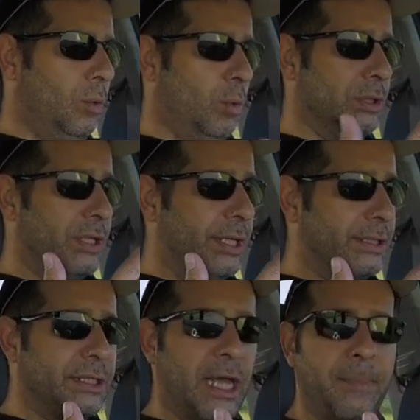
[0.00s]
was that
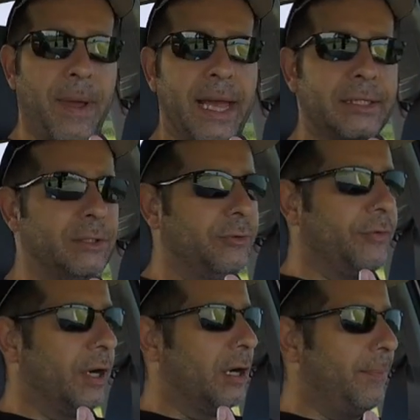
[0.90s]
it's set back too
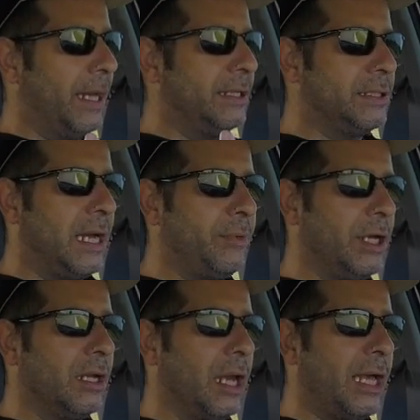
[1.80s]
far. And by the time you
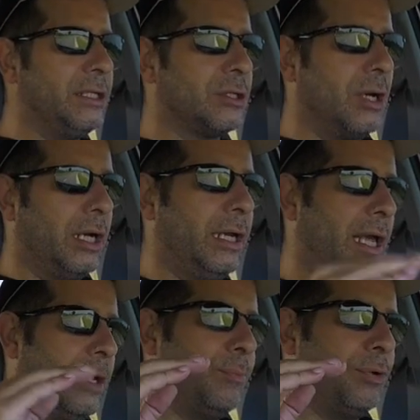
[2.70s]
get lights on it
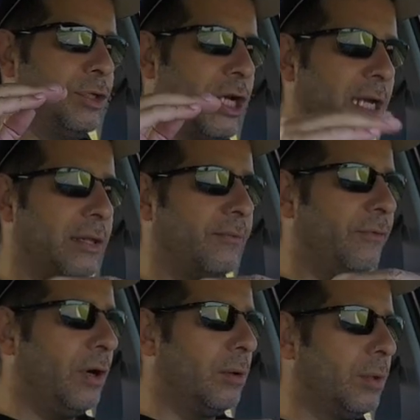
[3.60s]
and project them
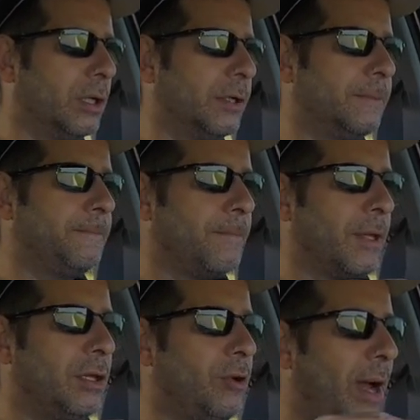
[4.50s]
forward,
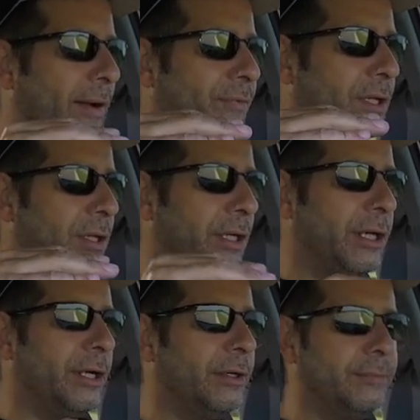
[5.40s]
you have to
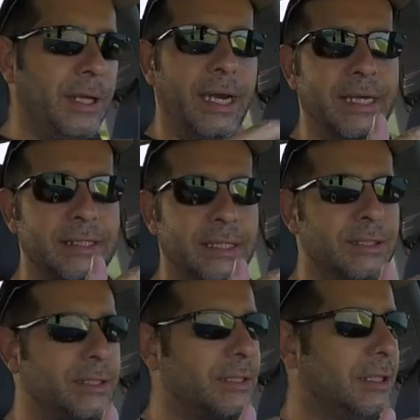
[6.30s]
clear, in
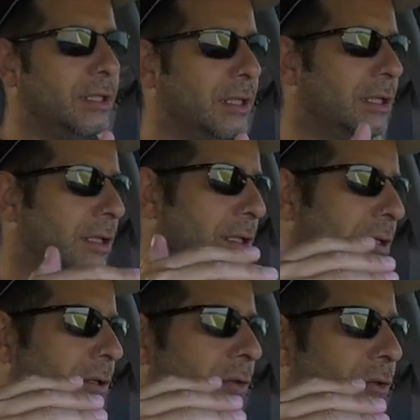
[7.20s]
essence,
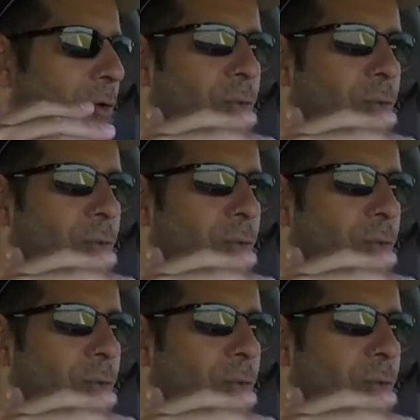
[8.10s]
the